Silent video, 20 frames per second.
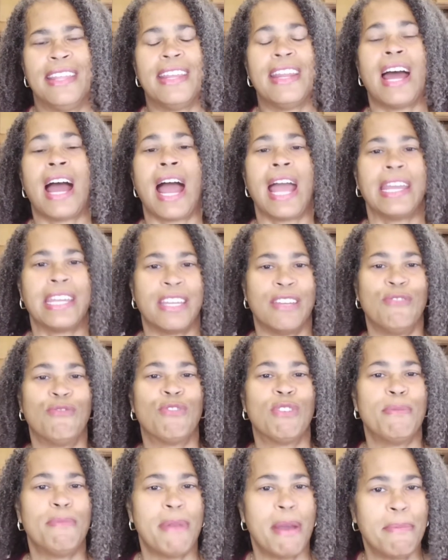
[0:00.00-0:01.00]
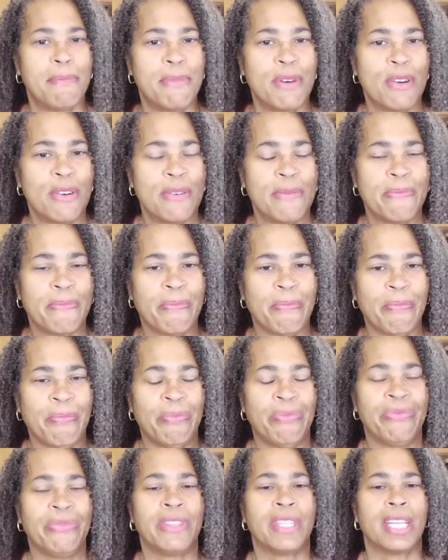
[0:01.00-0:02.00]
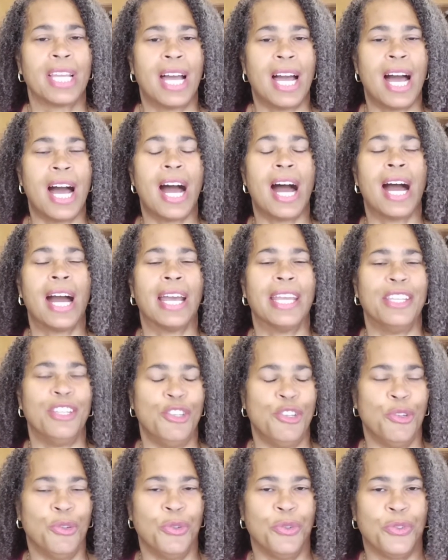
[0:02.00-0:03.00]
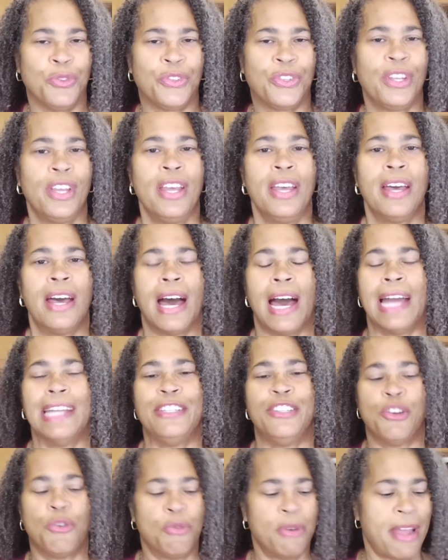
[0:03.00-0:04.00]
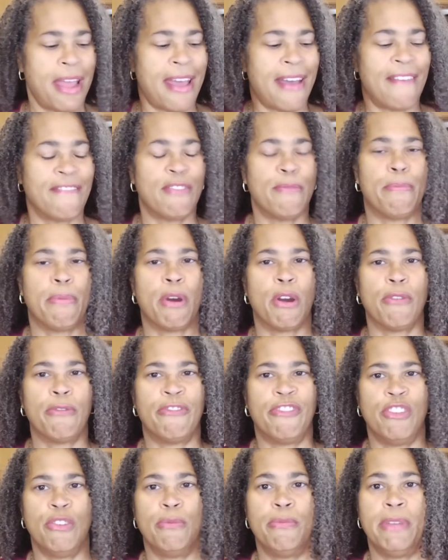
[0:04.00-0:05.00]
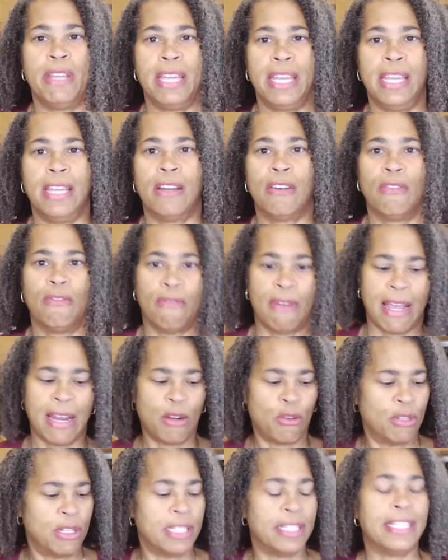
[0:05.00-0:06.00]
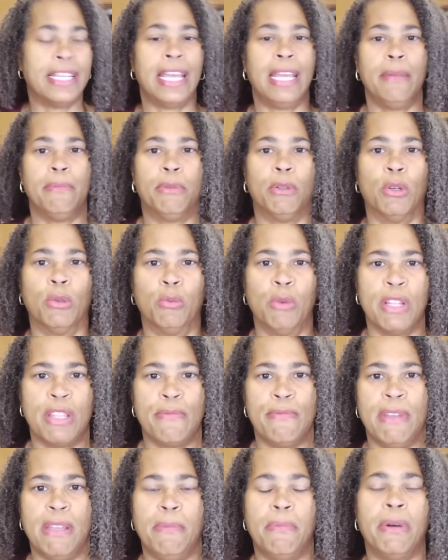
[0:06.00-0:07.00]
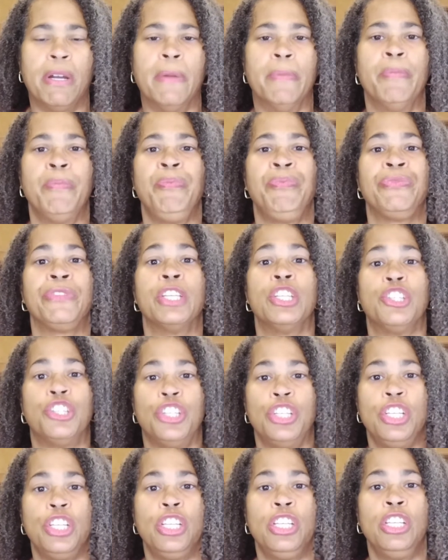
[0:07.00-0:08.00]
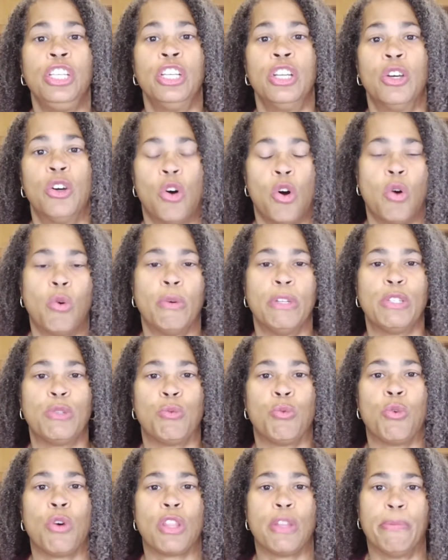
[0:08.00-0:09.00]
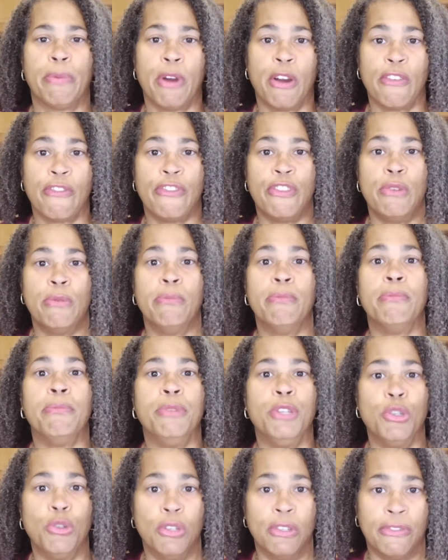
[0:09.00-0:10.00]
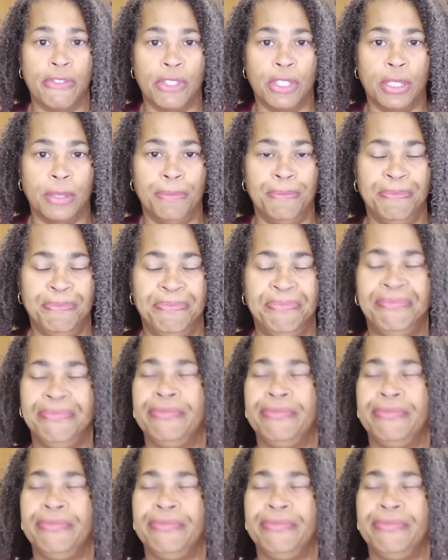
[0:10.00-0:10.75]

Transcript: that I can remember, I use. I don't have the perfume here right on the table with me, but she always wore the perfume Beautiful.